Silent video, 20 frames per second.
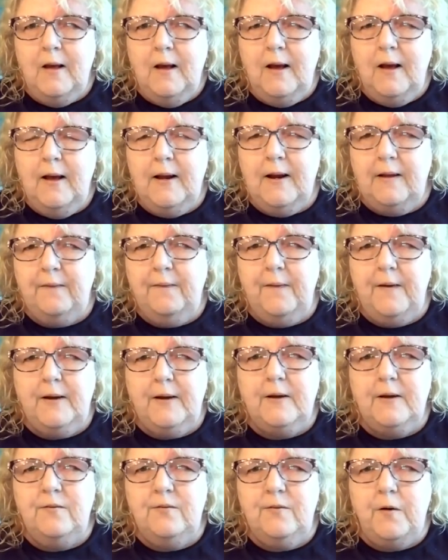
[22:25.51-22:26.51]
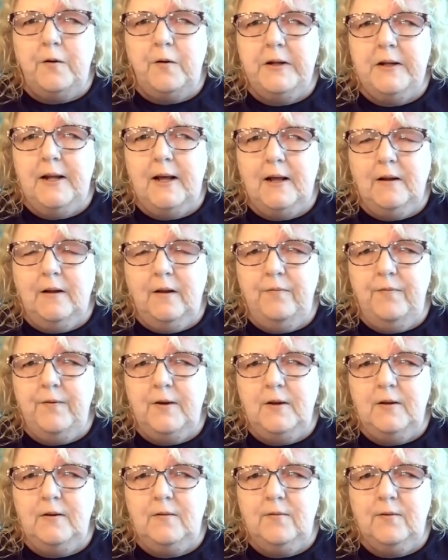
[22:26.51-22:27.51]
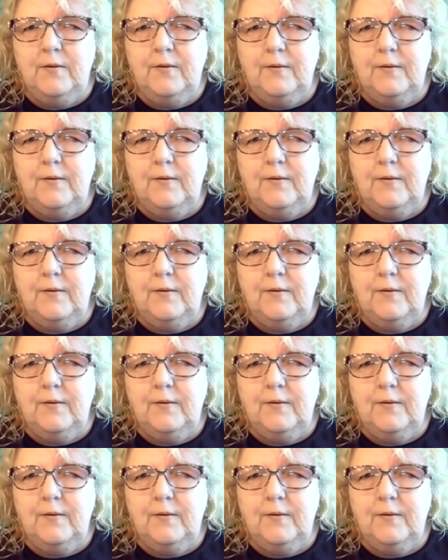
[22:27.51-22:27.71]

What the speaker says: And I think I saw an elephant.